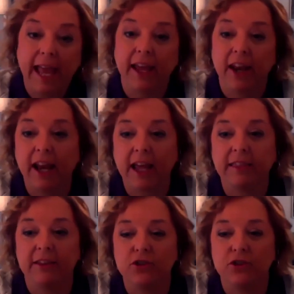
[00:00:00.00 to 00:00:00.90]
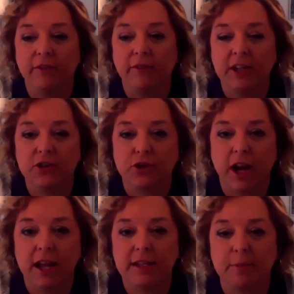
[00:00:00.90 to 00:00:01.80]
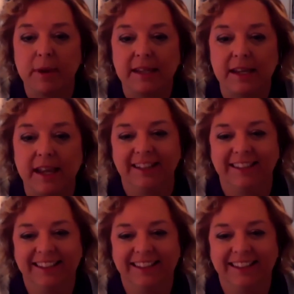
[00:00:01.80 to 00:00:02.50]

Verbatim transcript: And I love that you don't have to get your hands messy.